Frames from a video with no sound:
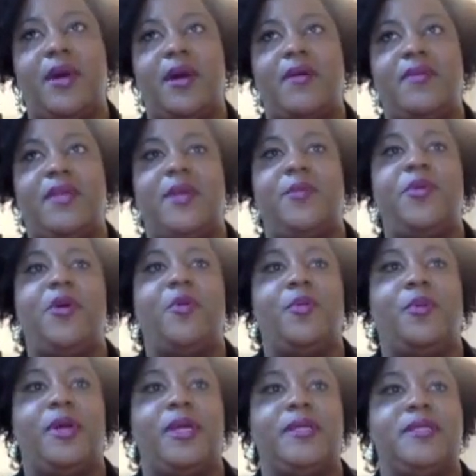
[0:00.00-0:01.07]
the
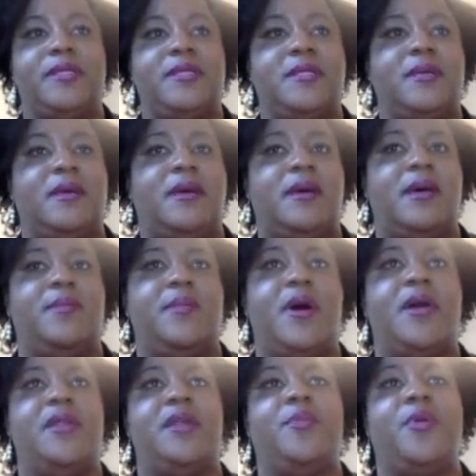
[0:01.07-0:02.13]
appropriate
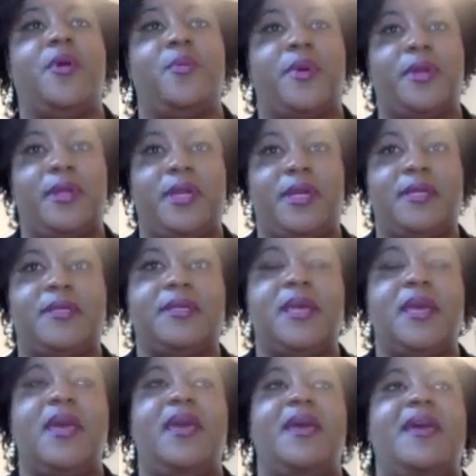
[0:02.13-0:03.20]
links.
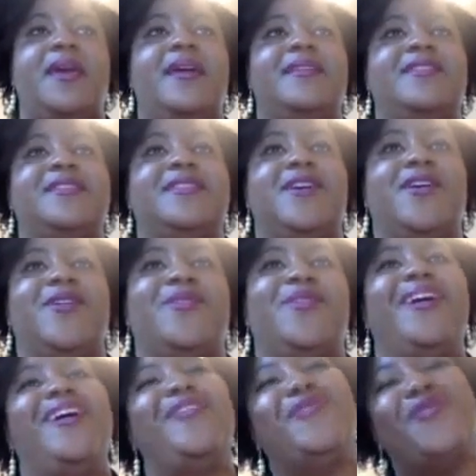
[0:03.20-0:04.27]
And
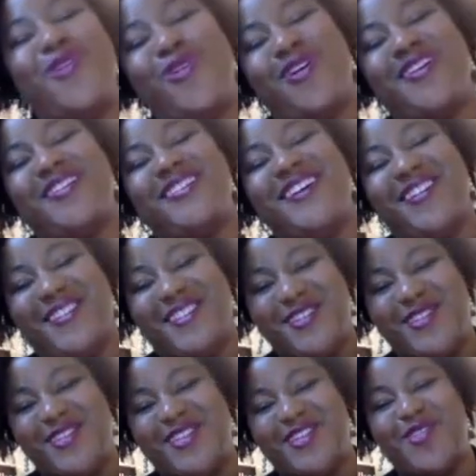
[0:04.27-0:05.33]
so, of course, our
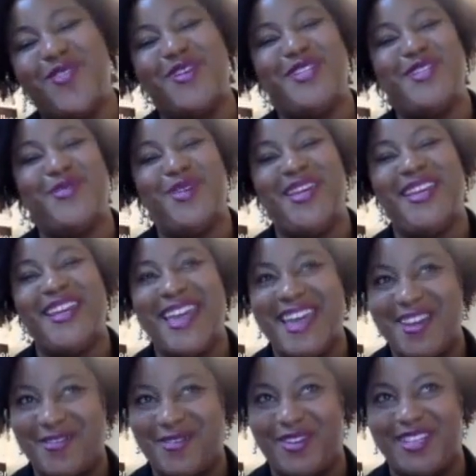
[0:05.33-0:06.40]
students are going to read
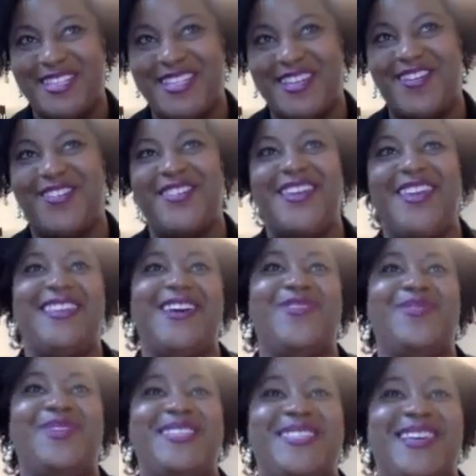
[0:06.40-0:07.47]
every single thing
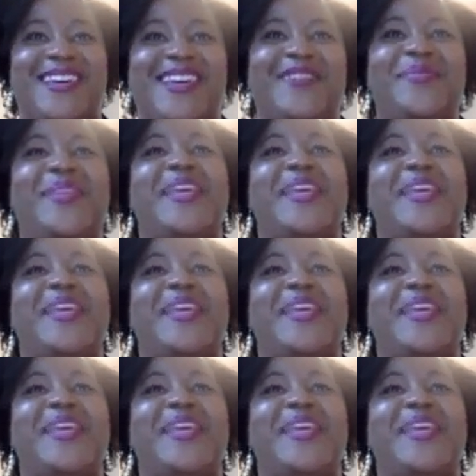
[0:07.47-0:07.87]
that we say.